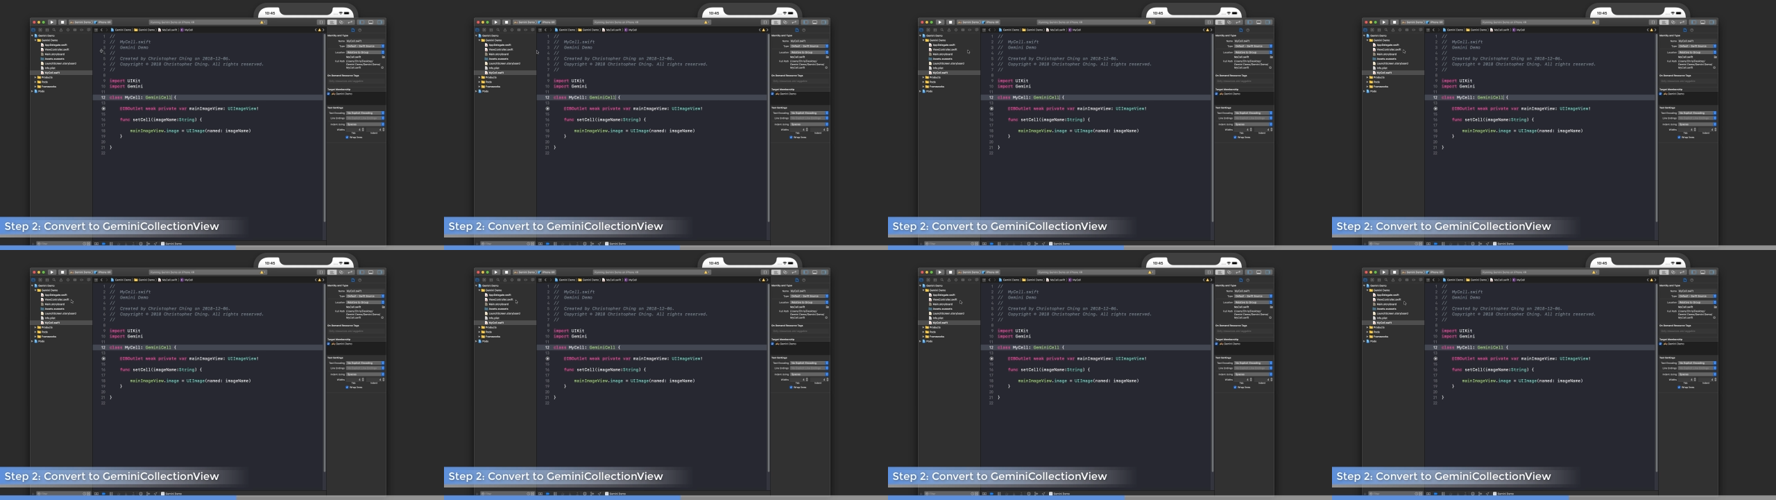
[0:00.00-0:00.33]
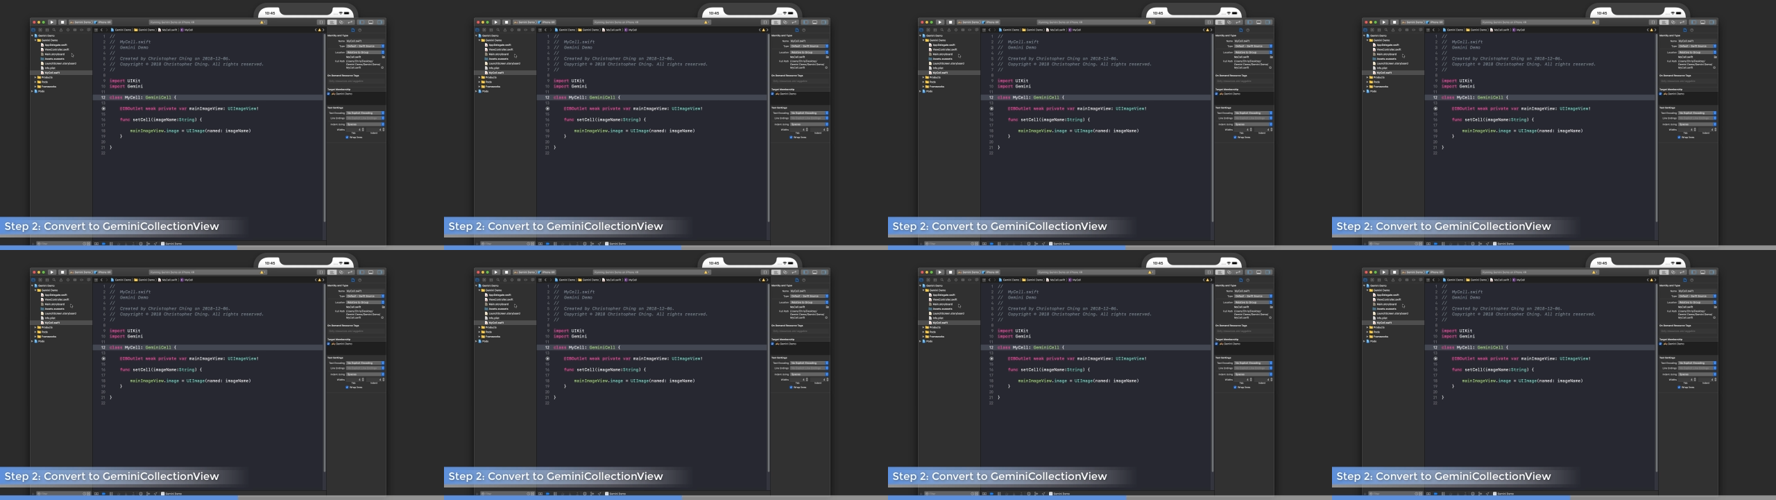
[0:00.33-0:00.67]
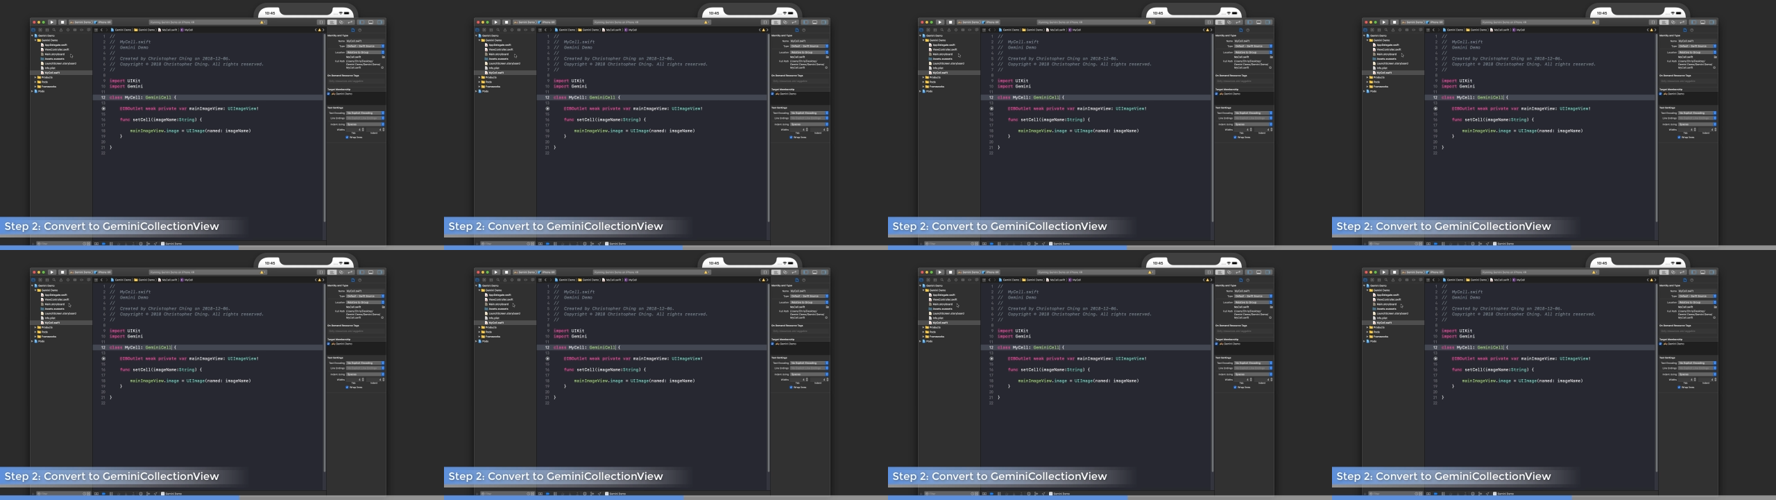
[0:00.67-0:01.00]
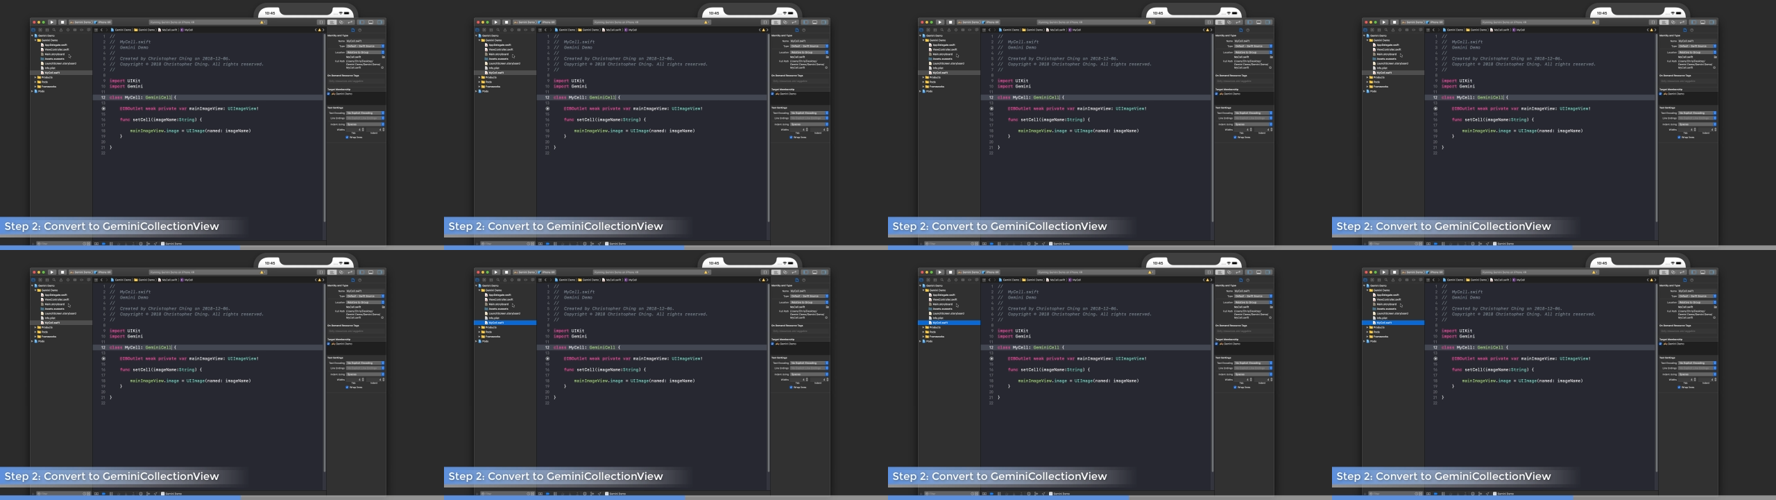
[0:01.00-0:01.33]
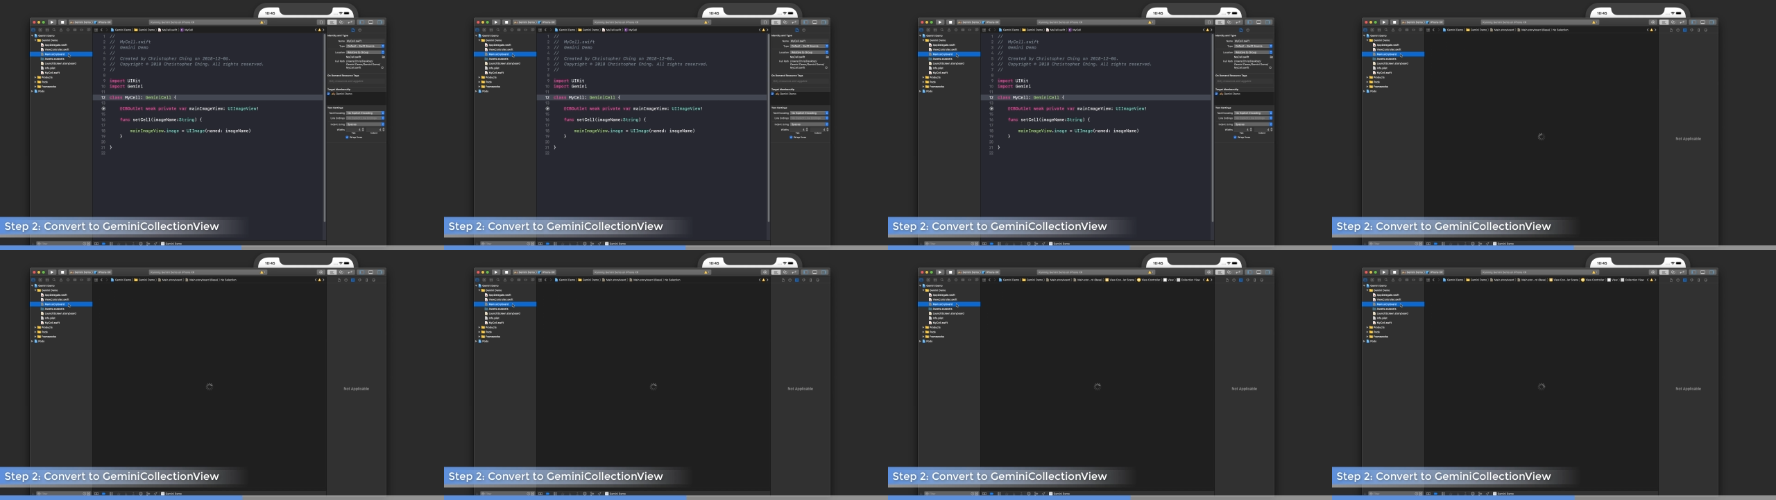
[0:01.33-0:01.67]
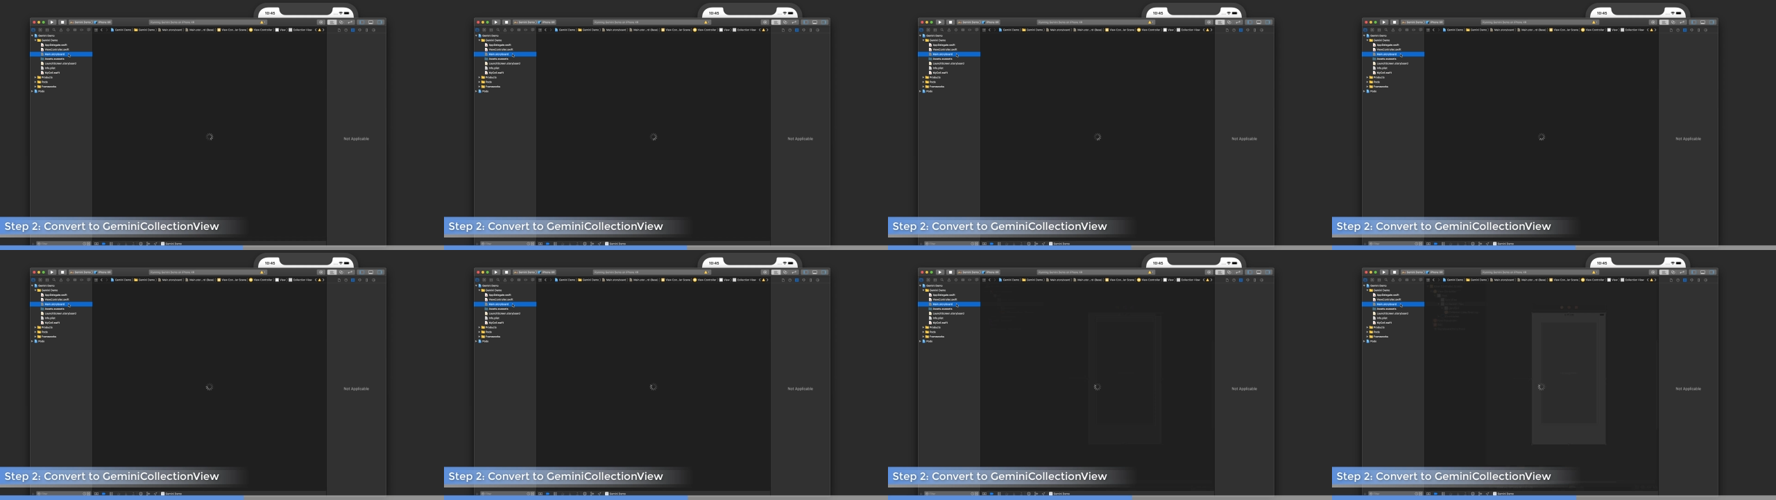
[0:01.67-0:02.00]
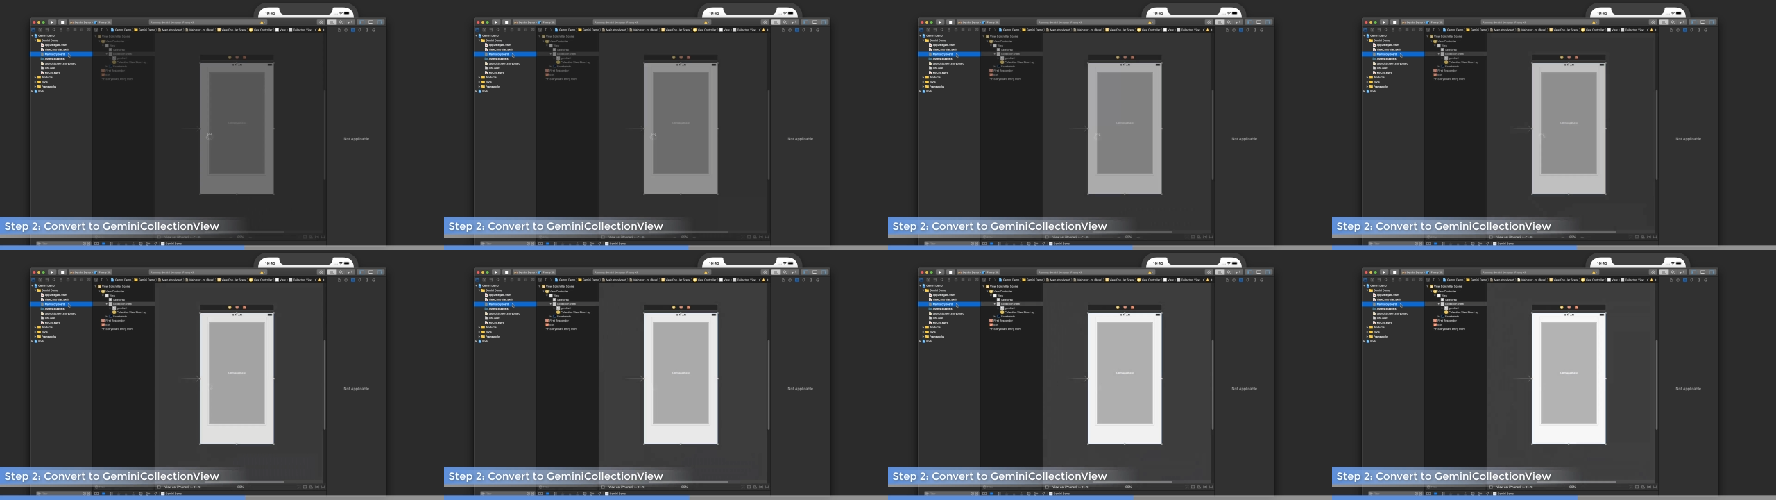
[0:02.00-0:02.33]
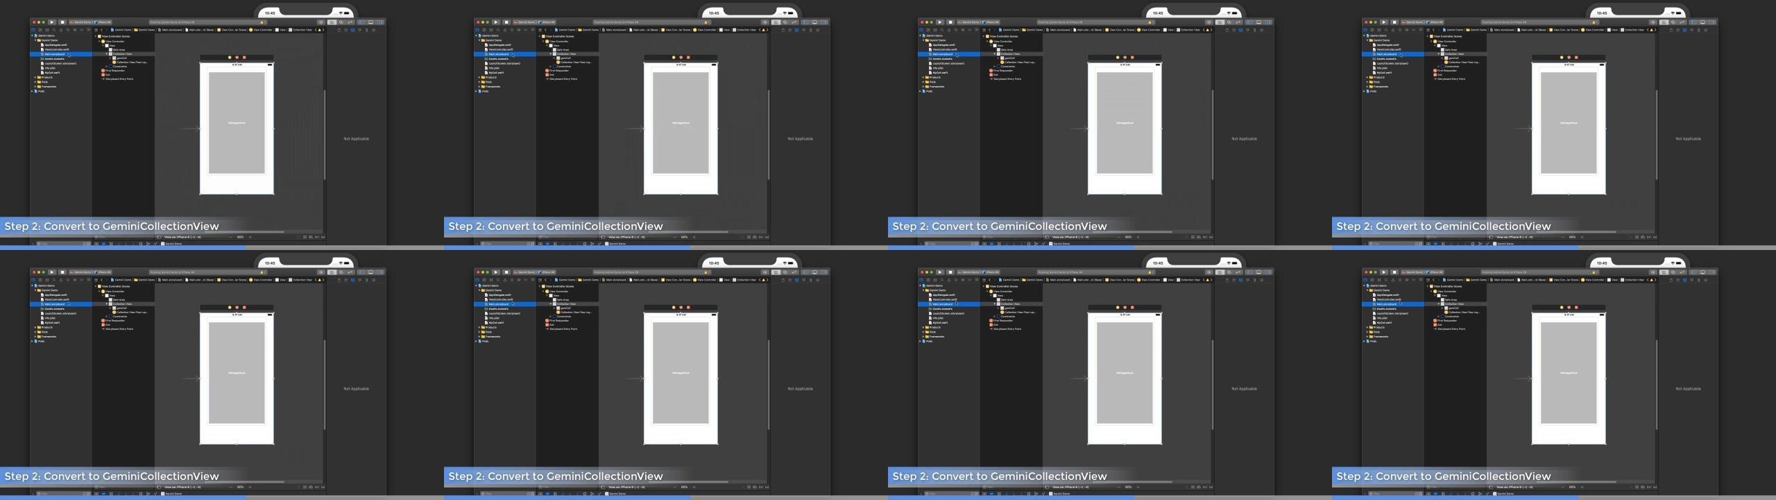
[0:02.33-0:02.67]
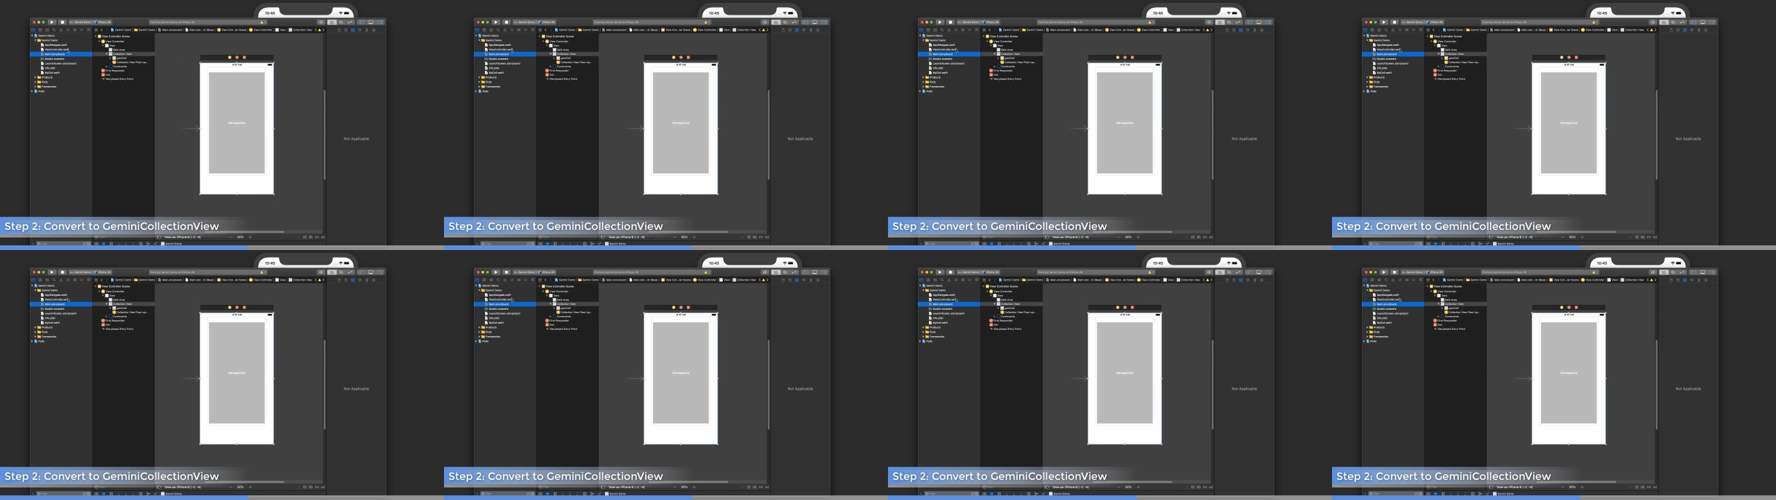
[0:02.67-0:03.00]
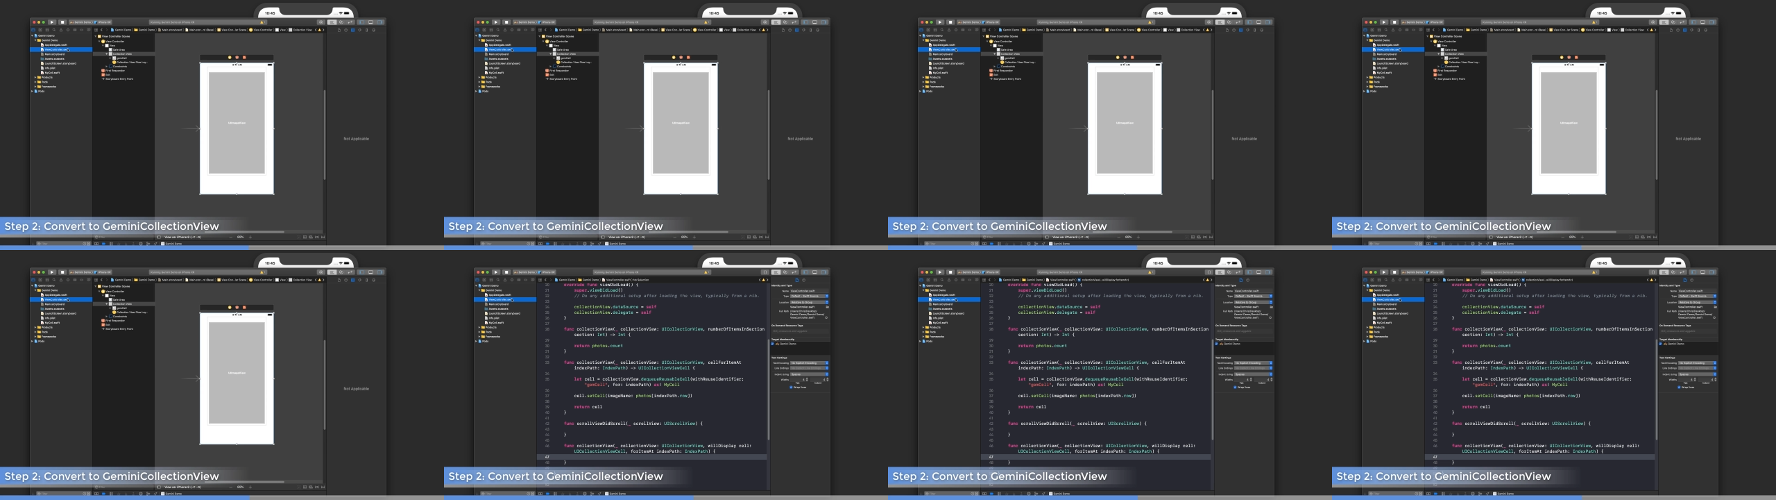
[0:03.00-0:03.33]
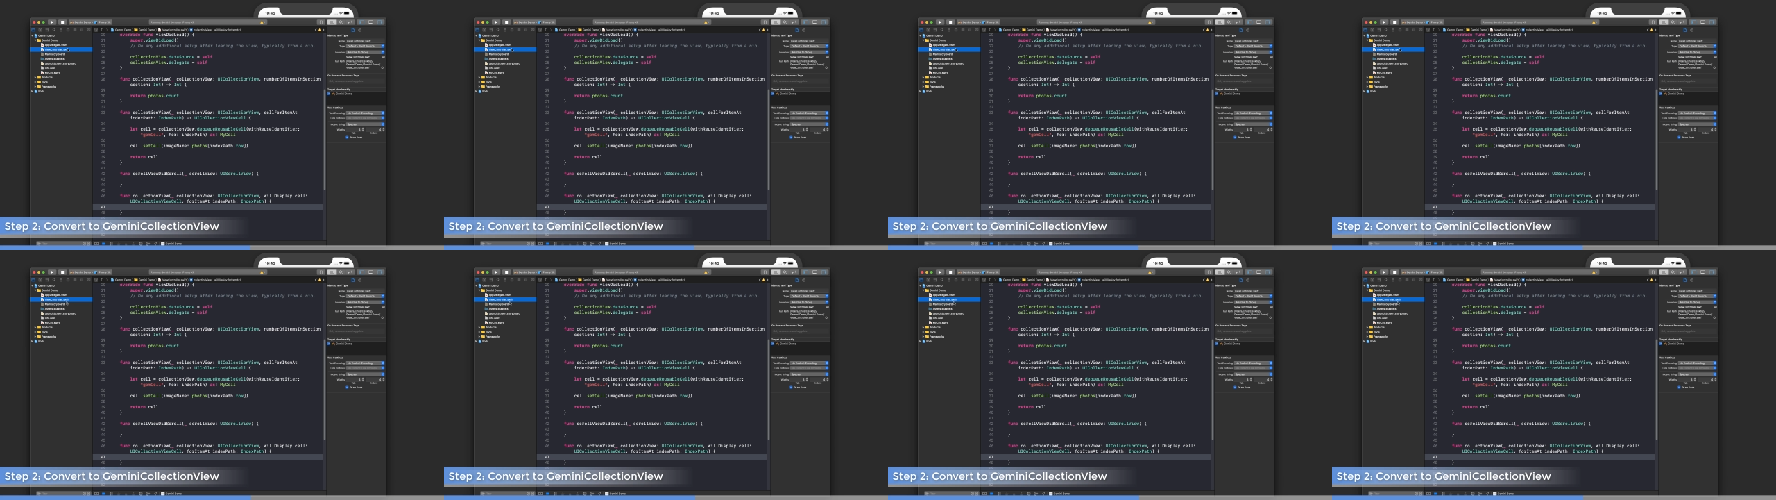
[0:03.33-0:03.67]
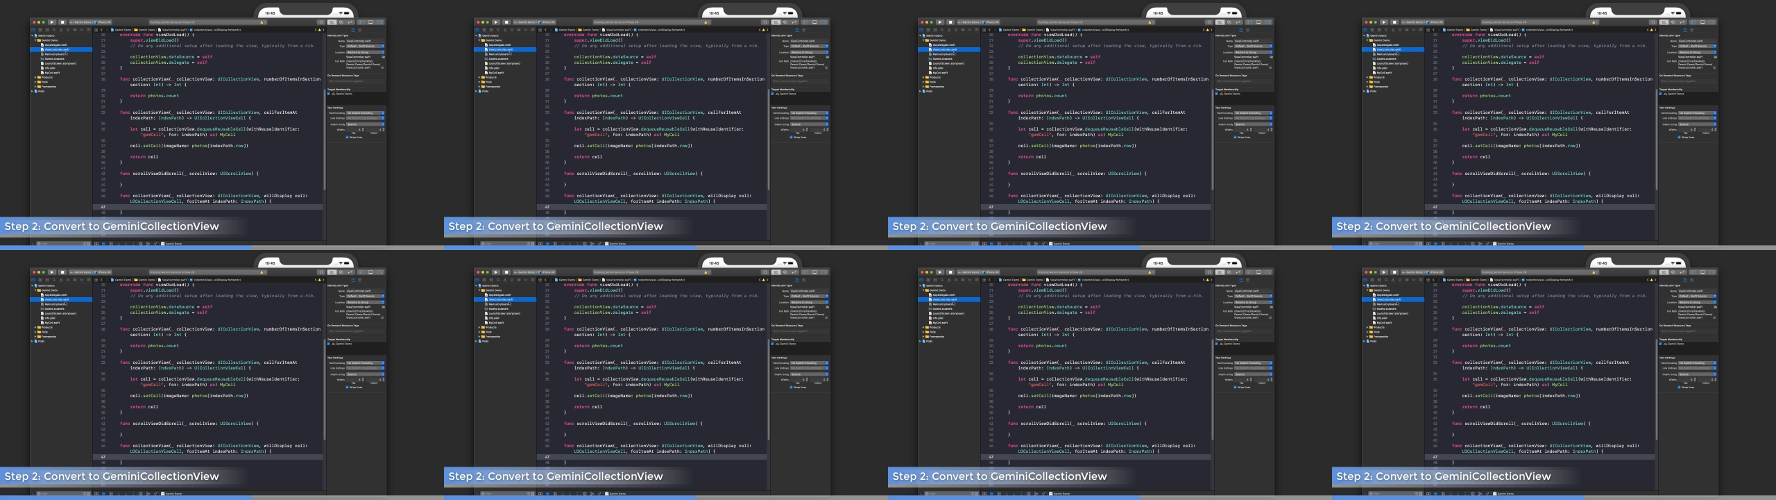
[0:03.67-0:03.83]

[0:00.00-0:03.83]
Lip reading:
[unreadable: no face in view]